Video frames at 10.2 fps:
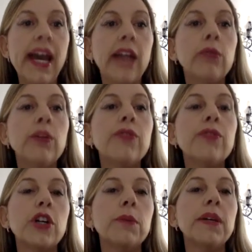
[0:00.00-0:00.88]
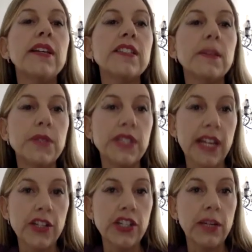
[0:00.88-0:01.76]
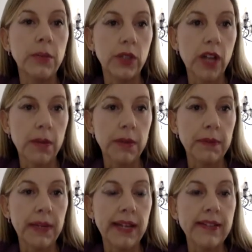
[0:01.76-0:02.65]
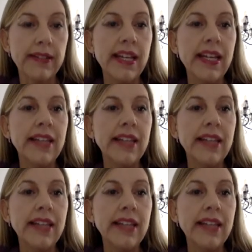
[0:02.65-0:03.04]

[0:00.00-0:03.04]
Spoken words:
and erythroderma is substantially more commonplace.